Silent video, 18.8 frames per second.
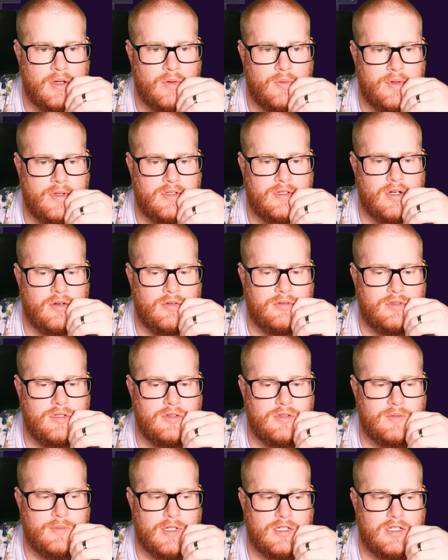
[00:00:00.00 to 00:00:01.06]
We don't do
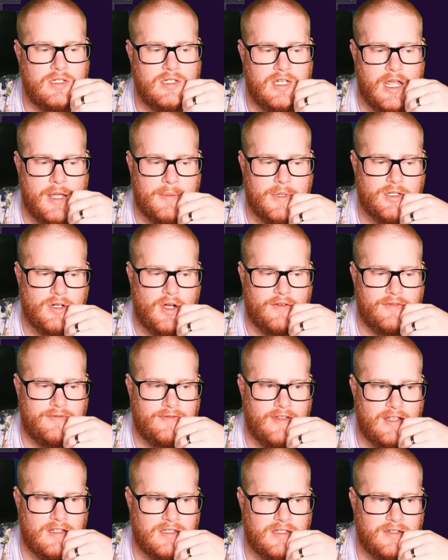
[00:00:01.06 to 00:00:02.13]
as much damage
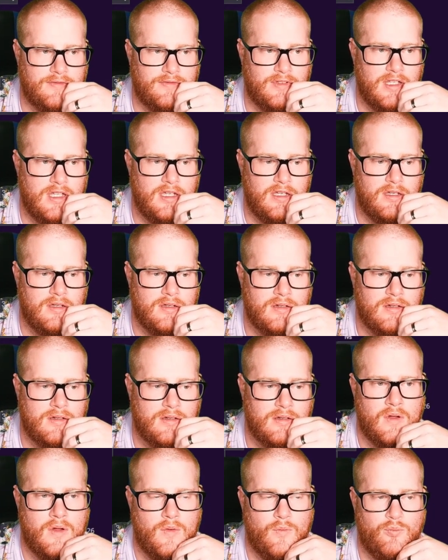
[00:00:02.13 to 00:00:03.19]
offensively,
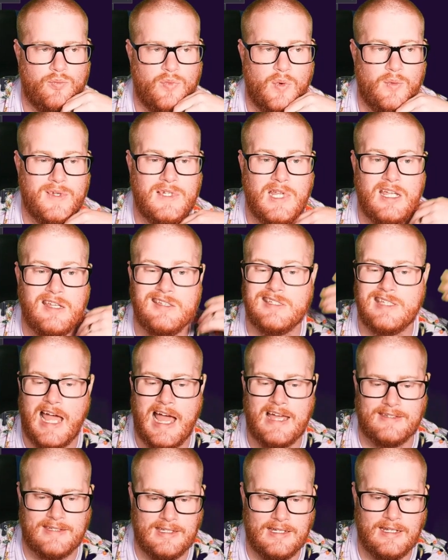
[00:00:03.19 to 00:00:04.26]
but we take
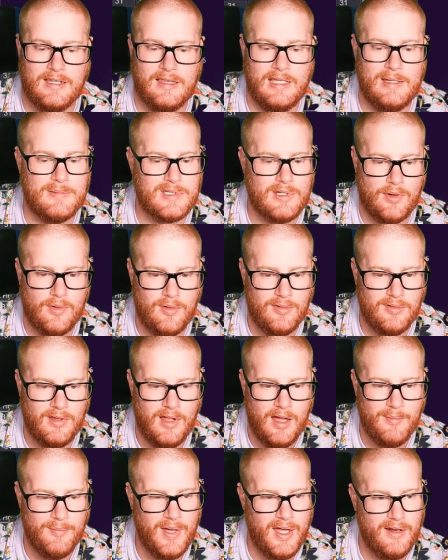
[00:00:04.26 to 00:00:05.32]
Dazzling Gleams a whole
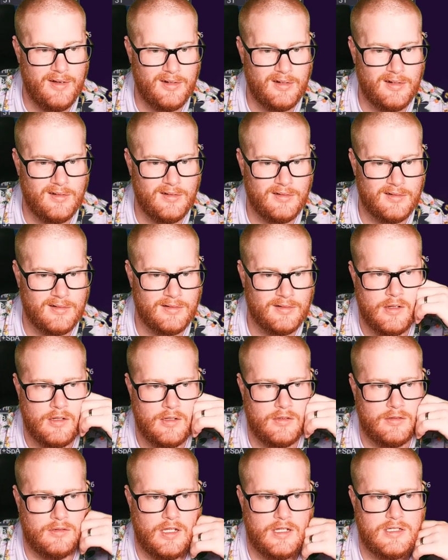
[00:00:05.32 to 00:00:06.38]
lot better.
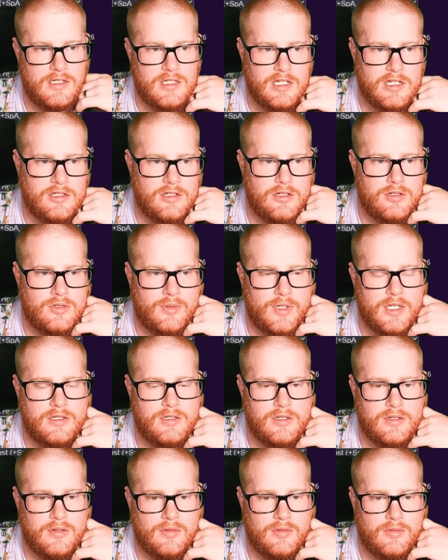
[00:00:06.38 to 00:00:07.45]
Let's see,
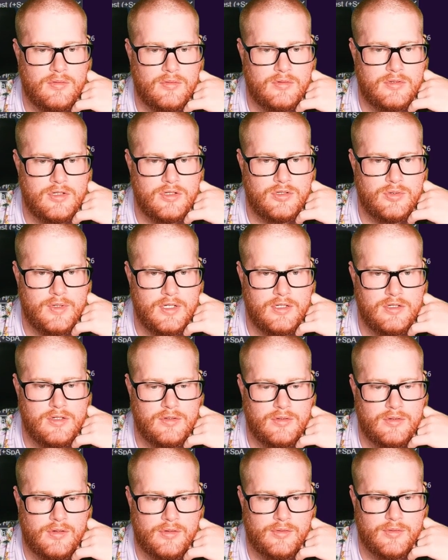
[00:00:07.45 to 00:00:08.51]

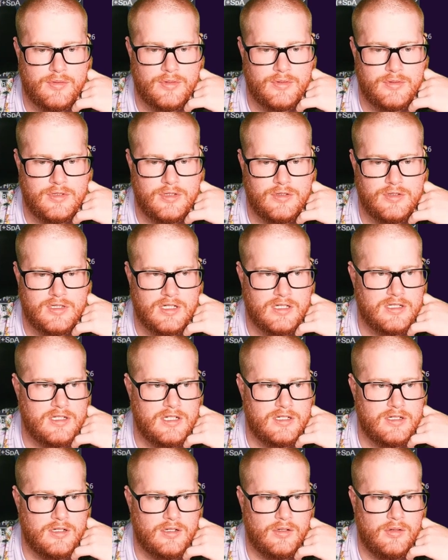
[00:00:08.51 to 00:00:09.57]
222 through
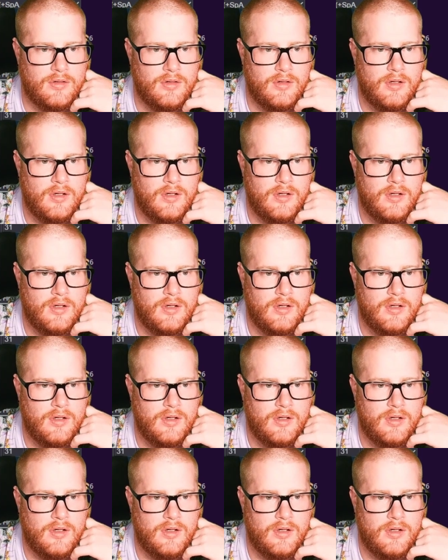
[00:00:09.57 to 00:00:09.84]
262